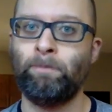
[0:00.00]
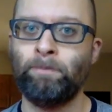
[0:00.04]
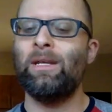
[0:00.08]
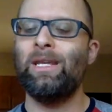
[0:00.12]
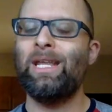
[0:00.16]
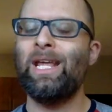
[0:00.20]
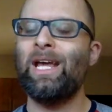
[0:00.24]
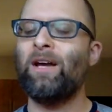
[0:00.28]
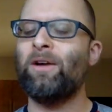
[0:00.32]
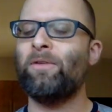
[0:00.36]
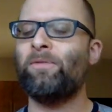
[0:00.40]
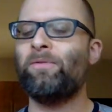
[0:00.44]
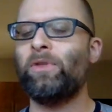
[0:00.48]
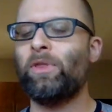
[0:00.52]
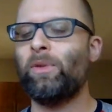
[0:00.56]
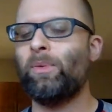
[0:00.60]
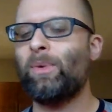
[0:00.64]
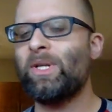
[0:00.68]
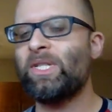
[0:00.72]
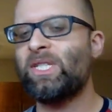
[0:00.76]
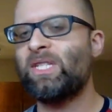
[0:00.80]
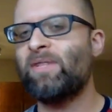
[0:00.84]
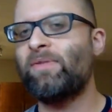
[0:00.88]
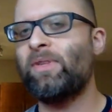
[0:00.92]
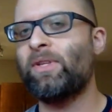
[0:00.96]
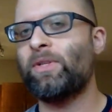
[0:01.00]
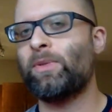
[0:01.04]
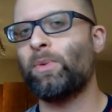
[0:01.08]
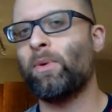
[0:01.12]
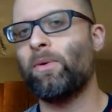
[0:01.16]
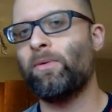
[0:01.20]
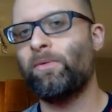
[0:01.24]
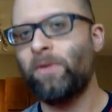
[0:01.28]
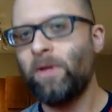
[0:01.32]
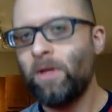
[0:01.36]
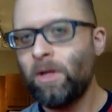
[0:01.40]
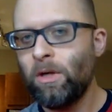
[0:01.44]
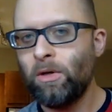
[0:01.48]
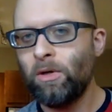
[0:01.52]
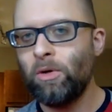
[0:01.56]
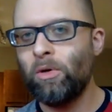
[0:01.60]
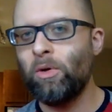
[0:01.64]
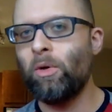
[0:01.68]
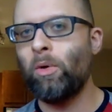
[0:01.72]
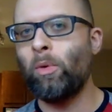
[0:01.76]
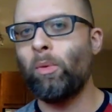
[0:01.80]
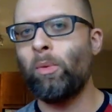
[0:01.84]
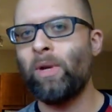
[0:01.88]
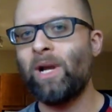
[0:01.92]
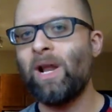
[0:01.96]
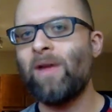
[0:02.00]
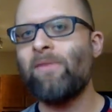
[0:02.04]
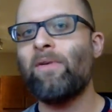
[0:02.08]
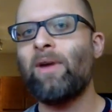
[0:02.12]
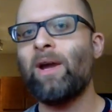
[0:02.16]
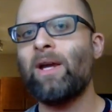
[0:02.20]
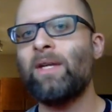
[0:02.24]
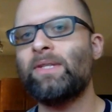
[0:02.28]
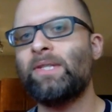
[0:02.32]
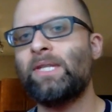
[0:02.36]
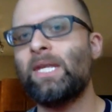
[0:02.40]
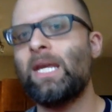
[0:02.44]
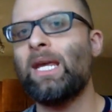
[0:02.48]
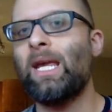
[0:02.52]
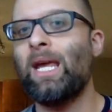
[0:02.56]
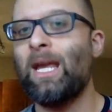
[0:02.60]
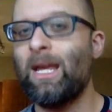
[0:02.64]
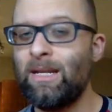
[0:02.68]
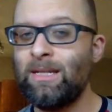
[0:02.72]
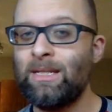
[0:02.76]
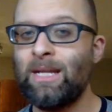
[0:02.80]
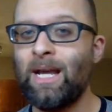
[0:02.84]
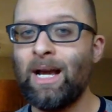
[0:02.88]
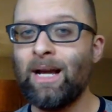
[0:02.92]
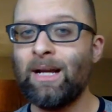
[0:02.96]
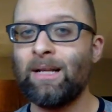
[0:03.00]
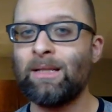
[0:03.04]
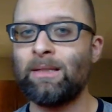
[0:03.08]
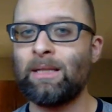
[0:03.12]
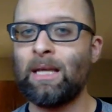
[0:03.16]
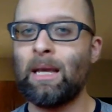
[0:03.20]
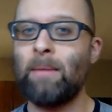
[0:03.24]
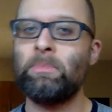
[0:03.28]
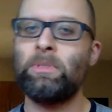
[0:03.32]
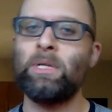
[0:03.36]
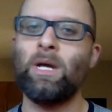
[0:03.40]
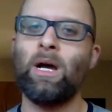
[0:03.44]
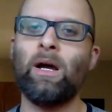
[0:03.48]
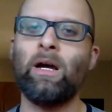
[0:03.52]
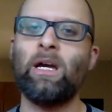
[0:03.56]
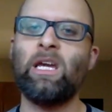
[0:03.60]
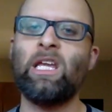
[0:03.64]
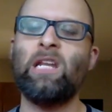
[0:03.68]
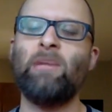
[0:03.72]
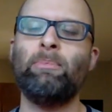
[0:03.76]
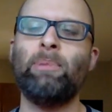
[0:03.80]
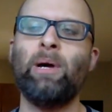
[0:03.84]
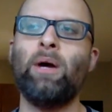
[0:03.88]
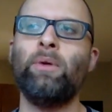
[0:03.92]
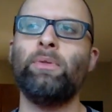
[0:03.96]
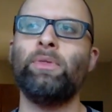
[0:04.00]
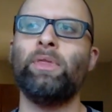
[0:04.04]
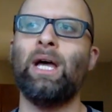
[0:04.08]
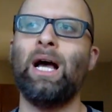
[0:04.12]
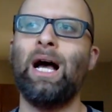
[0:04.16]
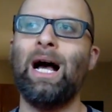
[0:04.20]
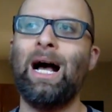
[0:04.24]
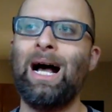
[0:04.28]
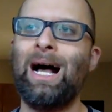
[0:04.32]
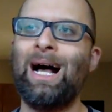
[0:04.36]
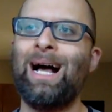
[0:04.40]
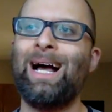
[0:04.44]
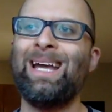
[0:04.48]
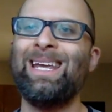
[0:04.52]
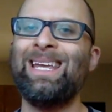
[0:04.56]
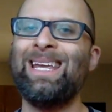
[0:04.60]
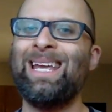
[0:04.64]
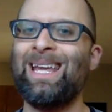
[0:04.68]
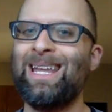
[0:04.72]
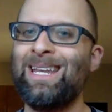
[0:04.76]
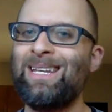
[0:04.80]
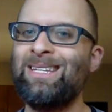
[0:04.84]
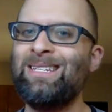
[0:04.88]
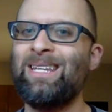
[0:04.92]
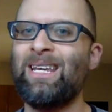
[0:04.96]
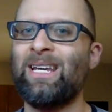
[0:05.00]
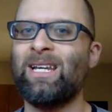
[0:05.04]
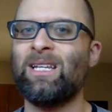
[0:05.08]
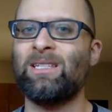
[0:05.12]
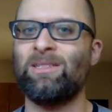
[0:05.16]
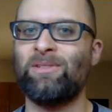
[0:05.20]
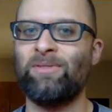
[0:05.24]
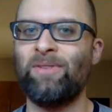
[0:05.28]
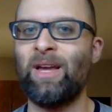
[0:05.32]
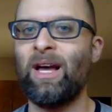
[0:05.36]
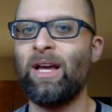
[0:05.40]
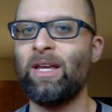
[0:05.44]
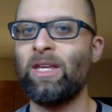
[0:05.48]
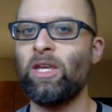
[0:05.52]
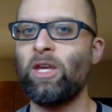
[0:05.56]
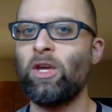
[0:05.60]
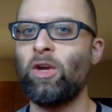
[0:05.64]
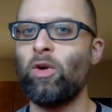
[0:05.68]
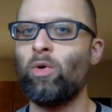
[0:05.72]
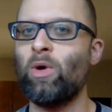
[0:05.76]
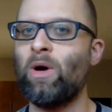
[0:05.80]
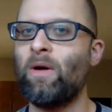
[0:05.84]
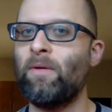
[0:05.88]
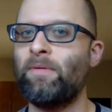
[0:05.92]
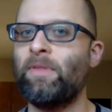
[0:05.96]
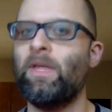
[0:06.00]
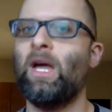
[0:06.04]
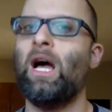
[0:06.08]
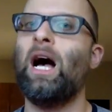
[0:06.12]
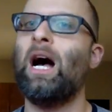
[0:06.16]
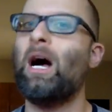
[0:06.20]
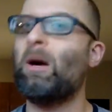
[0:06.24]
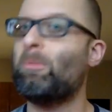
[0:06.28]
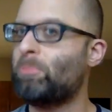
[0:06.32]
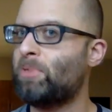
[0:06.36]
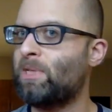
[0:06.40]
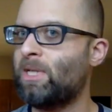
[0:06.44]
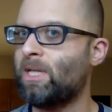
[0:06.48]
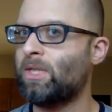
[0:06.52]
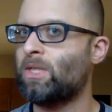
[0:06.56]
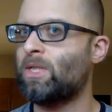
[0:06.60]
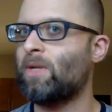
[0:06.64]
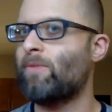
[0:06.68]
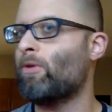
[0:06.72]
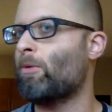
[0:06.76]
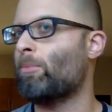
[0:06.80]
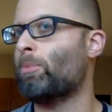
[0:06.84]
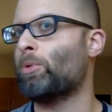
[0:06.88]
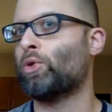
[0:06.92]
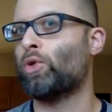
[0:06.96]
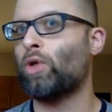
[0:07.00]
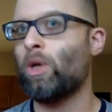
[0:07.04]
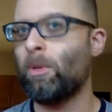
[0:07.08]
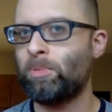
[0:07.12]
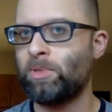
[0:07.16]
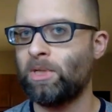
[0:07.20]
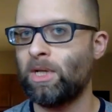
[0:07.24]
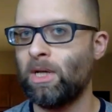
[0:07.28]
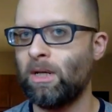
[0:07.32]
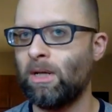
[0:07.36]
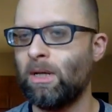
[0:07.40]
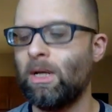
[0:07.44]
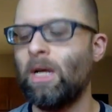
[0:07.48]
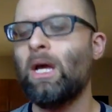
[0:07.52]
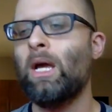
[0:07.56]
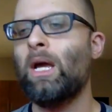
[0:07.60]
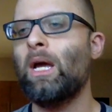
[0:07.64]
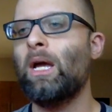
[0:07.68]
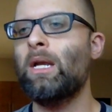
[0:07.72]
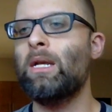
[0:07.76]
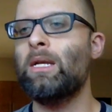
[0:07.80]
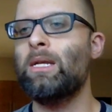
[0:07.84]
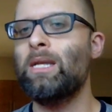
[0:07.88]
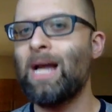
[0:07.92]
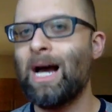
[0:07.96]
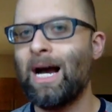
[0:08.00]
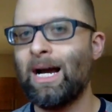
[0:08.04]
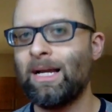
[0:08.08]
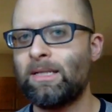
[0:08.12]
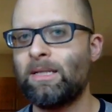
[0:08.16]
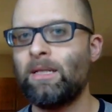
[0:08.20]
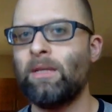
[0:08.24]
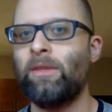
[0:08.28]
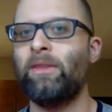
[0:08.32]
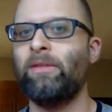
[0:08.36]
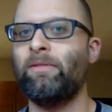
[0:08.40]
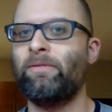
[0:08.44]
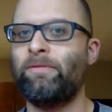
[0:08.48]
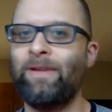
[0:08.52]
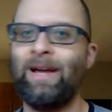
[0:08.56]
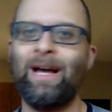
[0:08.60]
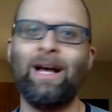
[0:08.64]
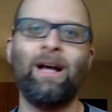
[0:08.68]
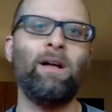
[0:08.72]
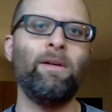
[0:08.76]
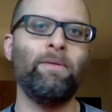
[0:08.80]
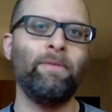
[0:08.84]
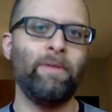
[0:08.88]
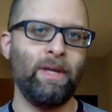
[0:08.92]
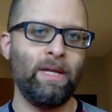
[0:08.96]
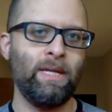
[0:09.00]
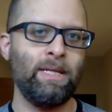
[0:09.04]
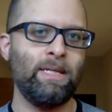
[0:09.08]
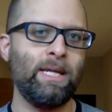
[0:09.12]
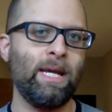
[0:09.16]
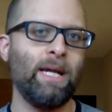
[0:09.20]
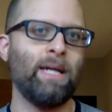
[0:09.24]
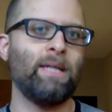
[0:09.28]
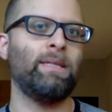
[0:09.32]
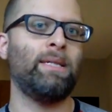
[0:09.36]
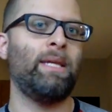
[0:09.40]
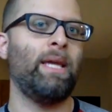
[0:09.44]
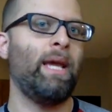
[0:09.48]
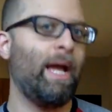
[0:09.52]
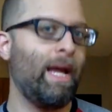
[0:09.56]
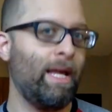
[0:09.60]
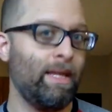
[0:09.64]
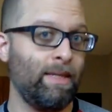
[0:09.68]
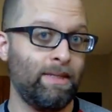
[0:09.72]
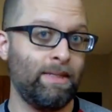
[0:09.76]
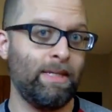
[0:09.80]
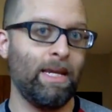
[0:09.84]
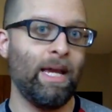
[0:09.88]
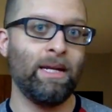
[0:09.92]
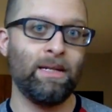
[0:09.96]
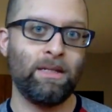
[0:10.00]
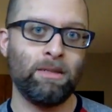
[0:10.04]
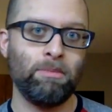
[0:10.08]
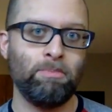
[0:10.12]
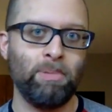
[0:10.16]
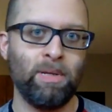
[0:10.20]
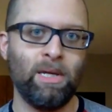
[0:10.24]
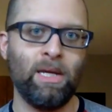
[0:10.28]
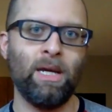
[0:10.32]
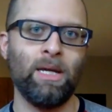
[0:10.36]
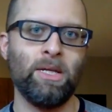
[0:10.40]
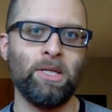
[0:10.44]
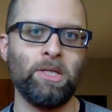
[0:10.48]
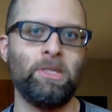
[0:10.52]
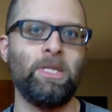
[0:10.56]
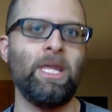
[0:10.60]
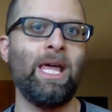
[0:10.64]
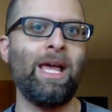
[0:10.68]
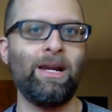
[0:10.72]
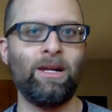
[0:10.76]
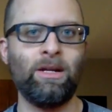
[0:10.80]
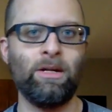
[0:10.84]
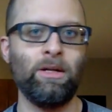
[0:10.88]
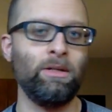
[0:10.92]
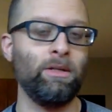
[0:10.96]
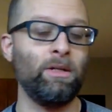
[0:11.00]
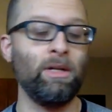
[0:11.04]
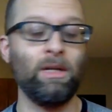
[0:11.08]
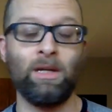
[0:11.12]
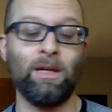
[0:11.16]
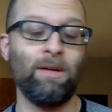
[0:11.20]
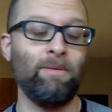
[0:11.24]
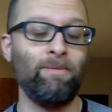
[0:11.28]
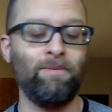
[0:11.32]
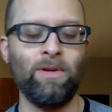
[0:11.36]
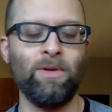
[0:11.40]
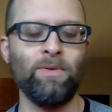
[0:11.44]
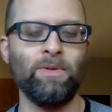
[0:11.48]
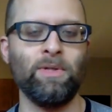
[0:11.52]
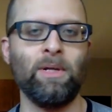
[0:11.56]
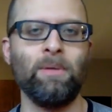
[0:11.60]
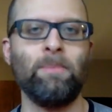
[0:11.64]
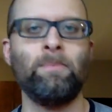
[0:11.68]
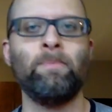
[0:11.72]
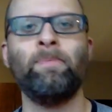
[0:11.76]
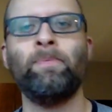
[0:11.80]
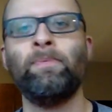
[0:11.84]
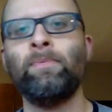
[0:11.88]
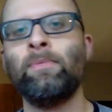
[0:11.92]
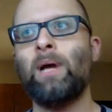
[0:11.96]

Now, for the rest of this review, whenever I say index, I'm talking about the high index value of the optics of your prescription, not the Valve Index headset, because that could get confusing.